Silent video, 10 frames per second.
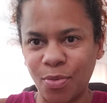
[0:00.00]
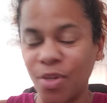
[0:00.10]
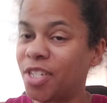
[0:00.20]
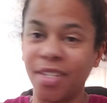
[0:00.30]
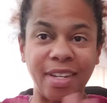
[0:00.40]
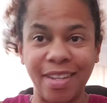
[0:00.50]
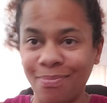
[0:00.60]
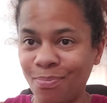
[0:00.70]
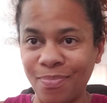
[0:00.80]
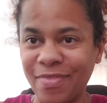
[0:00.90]
which
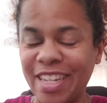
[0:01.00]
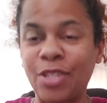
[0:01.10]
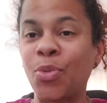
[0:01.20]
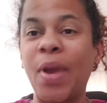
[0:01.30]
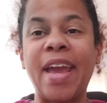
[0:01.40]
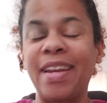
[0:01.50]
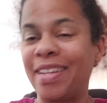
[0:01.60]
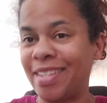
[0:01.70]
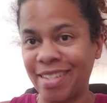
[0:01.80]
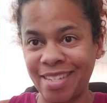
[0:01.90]
is great,
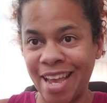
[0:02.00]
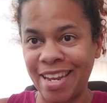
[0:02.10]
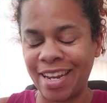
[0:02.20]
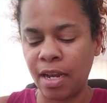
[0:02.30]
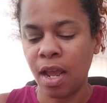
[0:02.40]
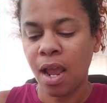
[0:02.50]
is exciting.